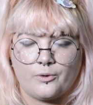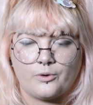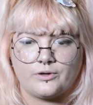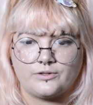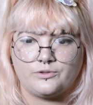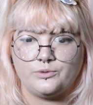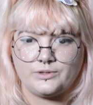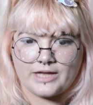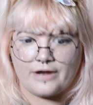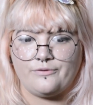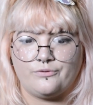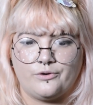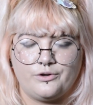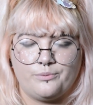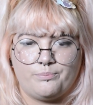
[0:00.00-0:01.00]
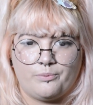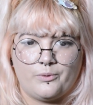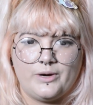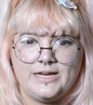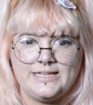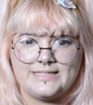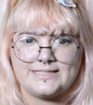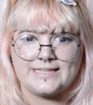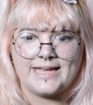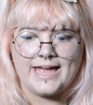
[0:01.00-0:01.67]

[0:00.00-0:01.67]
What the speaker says: or do that for the boys.